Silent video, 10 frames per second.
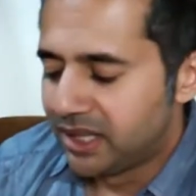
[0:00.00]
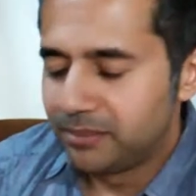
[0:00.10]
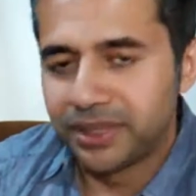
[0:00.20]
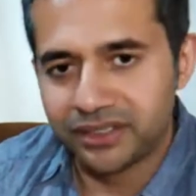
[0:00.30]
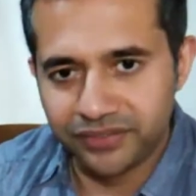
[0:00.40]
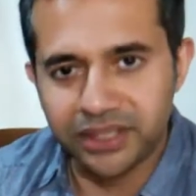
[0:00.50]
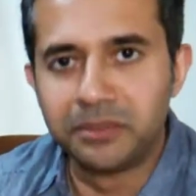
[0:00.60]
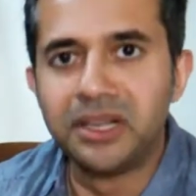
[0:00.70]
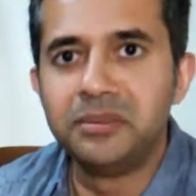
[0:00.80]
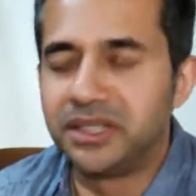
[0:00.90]
but for the
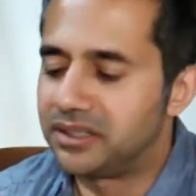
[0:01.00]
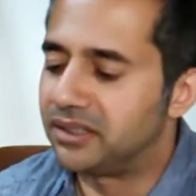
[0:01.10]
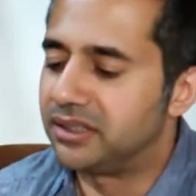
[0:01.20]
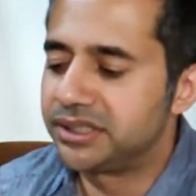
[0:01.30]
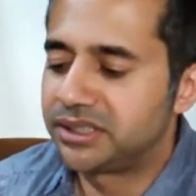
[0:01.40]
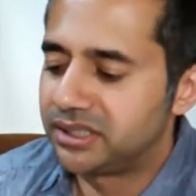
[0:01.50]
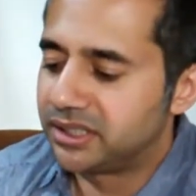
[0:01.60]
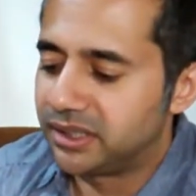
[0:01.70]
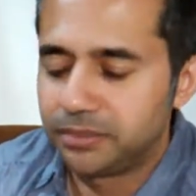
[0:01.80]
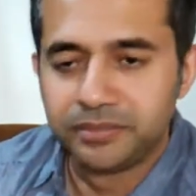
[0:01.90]
moment I'll just
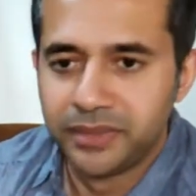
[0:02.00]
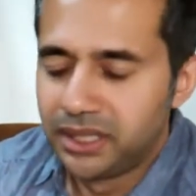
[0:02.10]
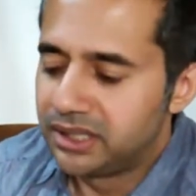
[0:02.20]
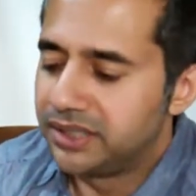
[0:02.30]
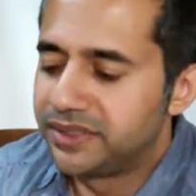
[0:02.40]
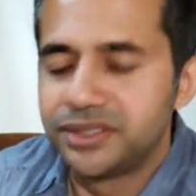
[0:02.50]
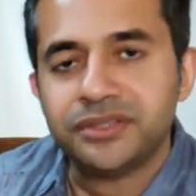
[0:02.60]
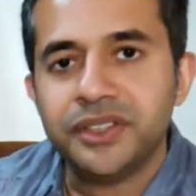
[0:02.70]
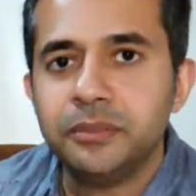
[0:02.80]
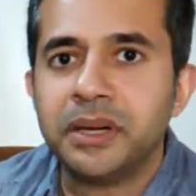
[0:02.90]
give this a
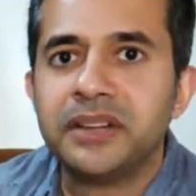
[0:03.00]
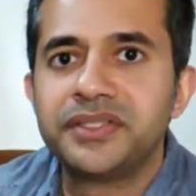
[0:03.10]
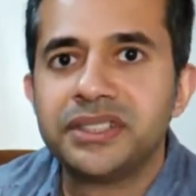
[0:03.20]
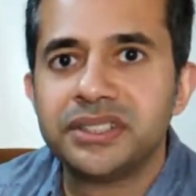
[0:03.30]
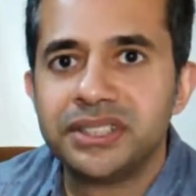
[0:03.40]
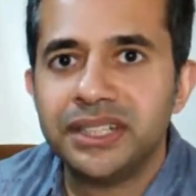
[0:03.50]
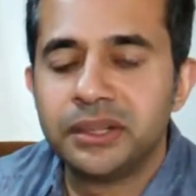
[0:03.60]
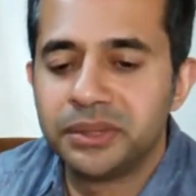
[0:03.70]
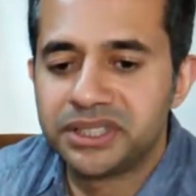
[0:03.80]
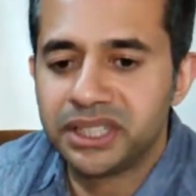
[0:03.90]
few puffs and see
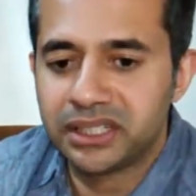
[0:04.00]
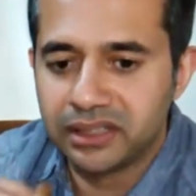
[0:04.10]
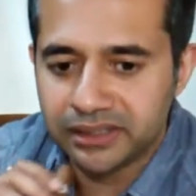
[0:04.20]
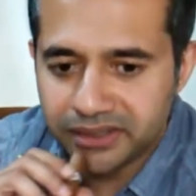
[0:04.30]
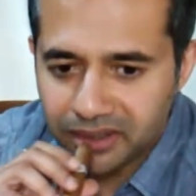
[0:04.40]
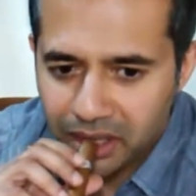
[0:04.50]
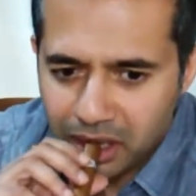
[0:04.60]
how it settles.